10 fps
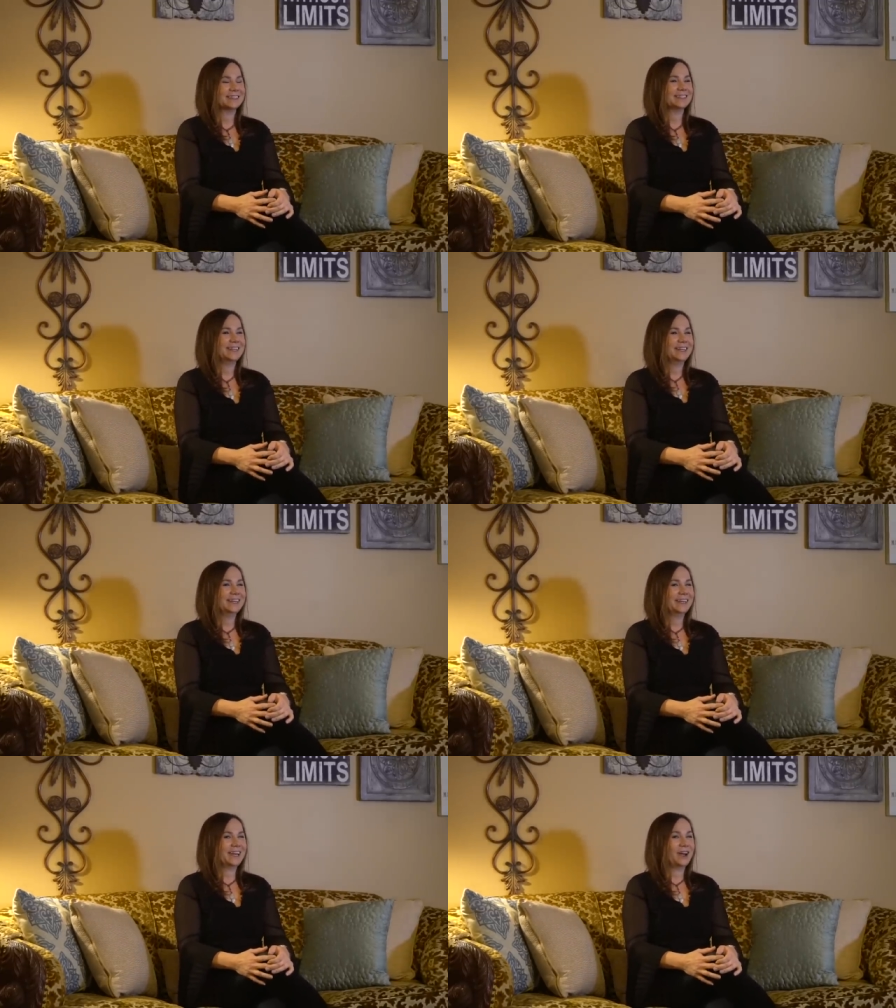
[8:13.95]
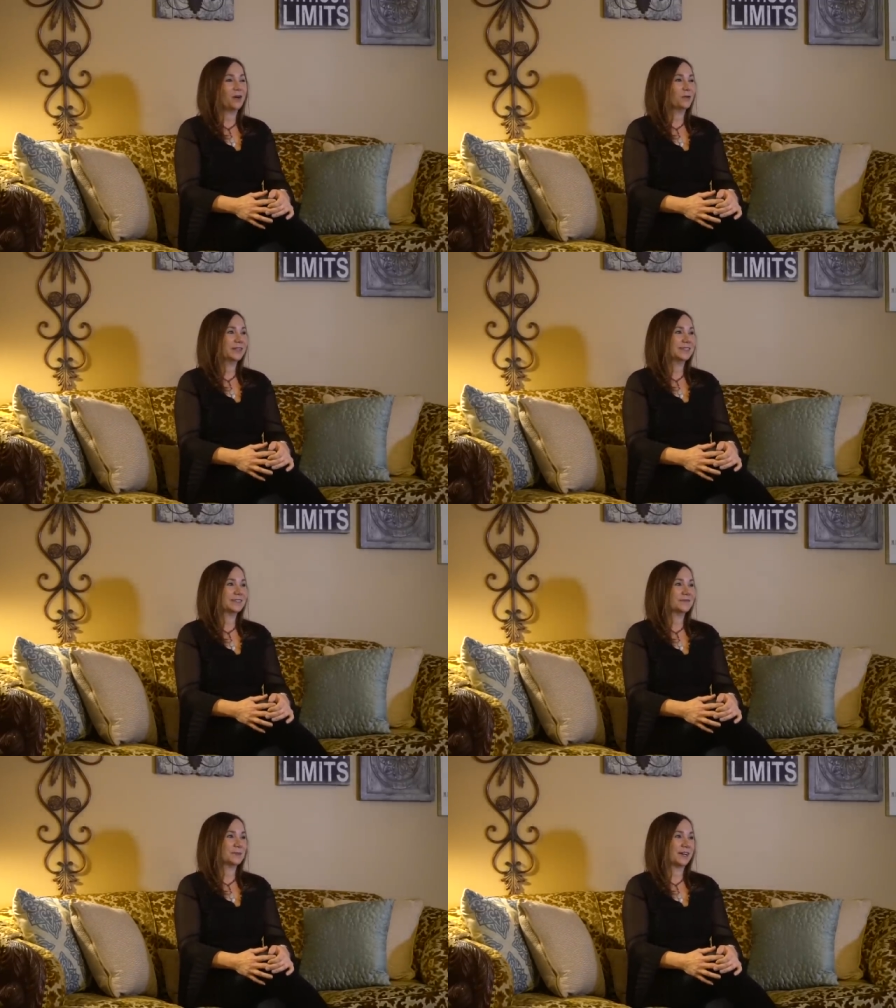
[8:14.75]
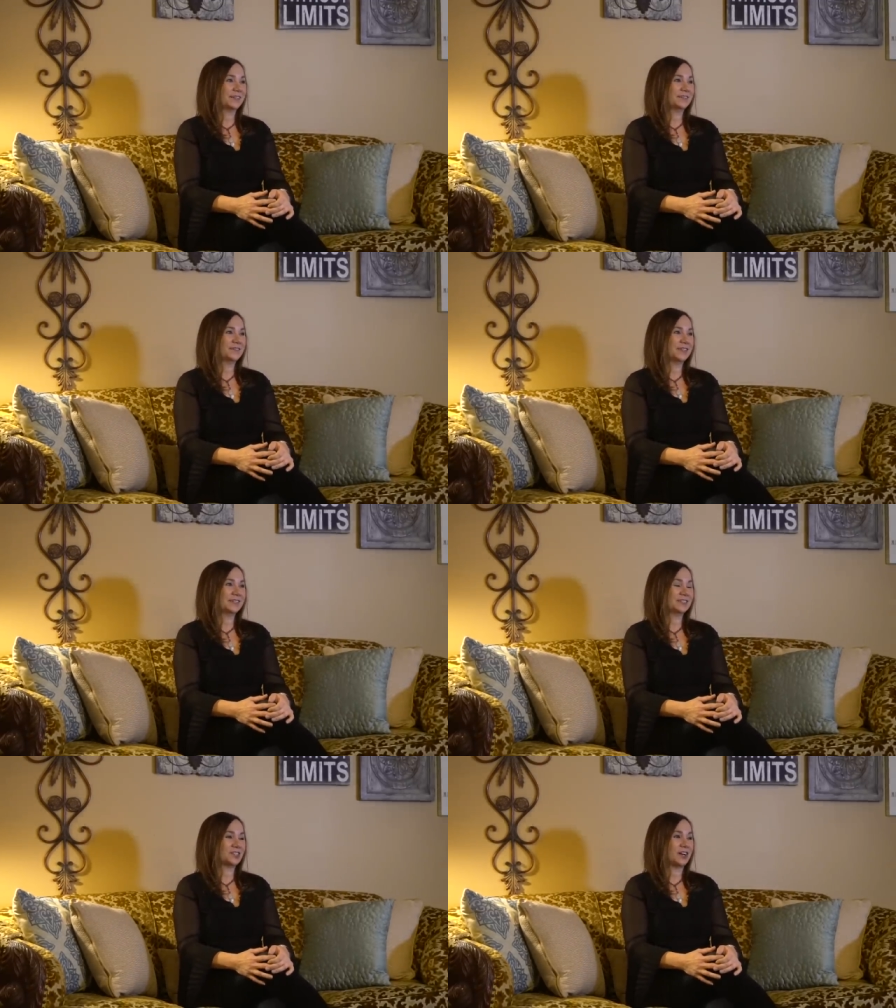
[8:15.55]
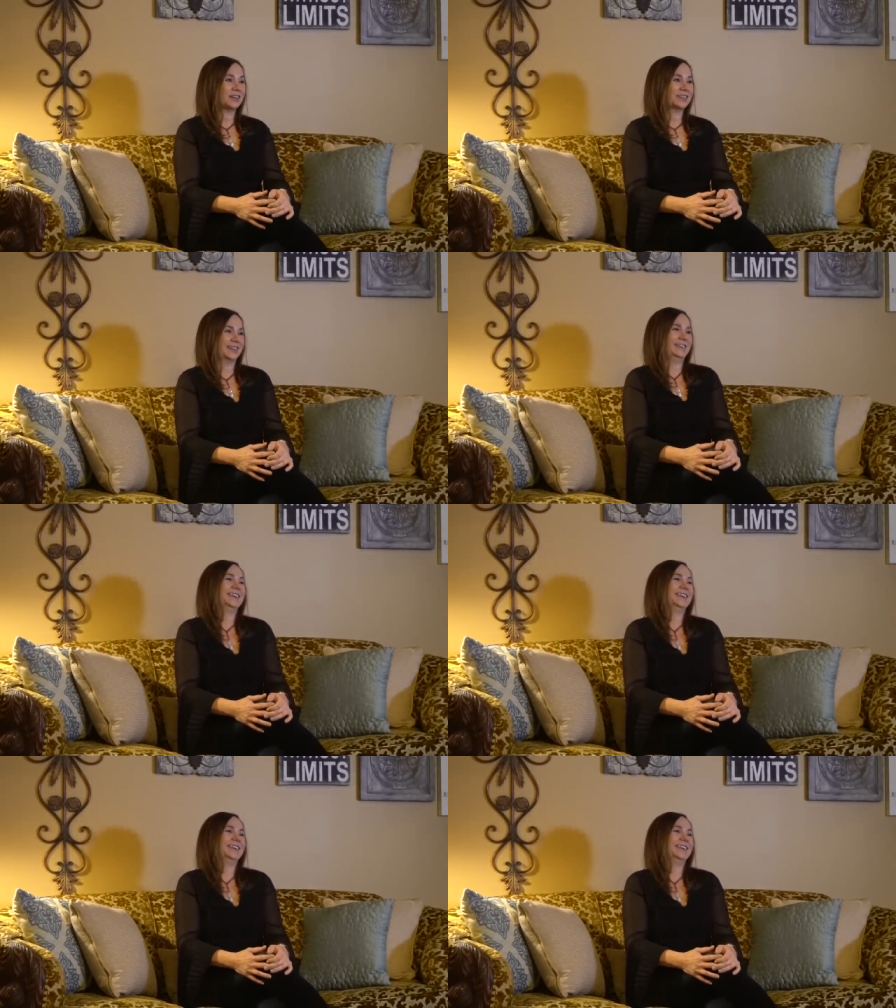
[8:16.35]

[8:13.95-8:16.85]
And, and I always am kind of in shock